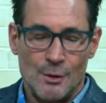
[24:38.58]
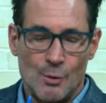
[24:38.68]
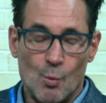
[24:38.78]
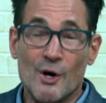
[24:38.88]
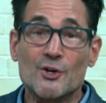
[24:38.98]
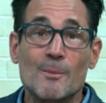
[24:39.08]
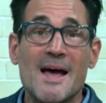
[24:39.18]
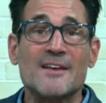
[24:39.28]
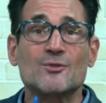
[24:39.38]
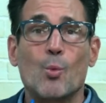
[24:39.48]
Wear your
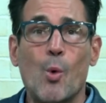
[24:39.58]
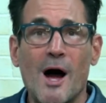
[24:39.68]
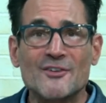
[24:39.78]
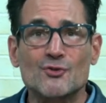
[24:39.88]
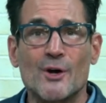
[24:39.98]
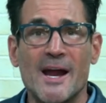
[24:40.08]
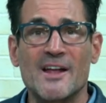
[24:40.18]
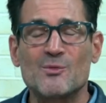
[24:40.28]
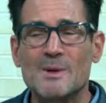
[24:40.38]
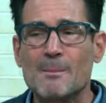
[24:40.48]
mask, wash your
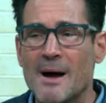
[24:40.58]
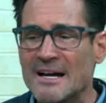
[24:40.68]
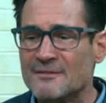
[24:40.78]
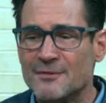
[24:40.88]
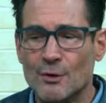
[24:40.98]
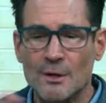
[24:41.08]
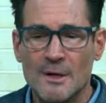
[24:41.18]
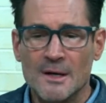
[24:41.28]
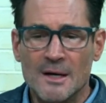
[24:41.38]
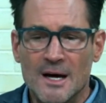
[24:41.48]
hands, be mindful
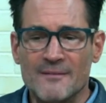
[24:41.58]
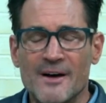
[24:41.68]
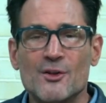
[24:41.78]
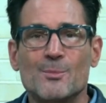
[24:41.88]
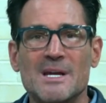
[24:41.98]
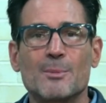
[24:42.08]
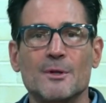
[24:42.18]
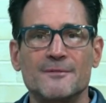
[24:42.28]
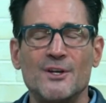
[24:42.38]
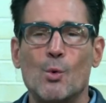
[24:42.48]
of other people.
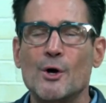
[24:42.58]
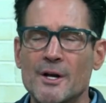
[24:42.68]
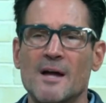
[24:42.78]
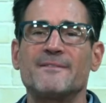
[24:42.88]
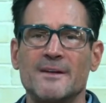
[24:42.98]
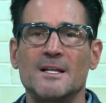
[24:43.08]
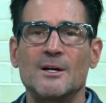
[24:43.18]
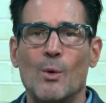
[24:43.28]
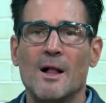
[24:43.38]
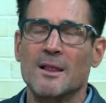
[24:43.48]
If you are not feeling
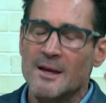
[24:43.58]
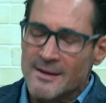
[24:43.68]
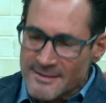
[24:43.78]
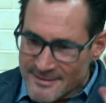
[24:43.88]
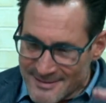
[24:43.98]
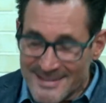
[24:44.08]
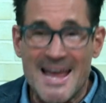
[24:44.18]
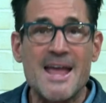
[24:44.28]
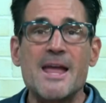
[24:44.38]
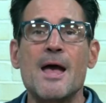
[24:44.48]
well,
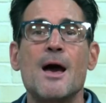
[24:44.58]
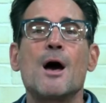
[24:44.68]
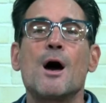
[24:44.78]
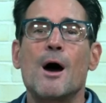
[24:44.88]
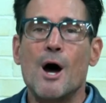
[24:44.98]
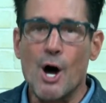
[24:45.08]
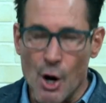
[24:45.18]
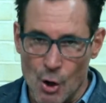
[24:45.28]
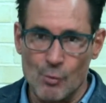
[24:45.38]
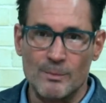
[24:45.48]
stay
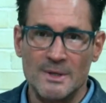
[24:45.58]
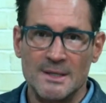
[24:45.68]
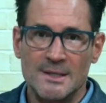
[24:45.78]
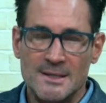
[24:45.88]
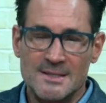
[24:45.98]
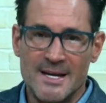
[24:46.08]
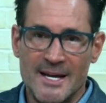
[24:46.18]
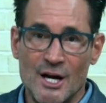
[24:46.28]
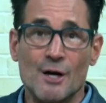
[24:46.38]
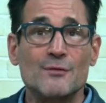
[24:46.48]
home. Take
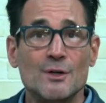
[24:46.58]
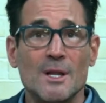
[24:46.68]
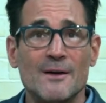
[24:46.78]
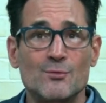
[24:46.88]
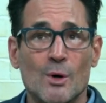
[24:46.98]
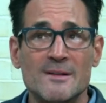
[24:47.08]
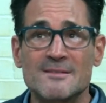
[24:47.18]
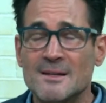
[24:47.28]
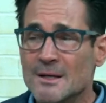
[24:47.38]
care of your loved ones.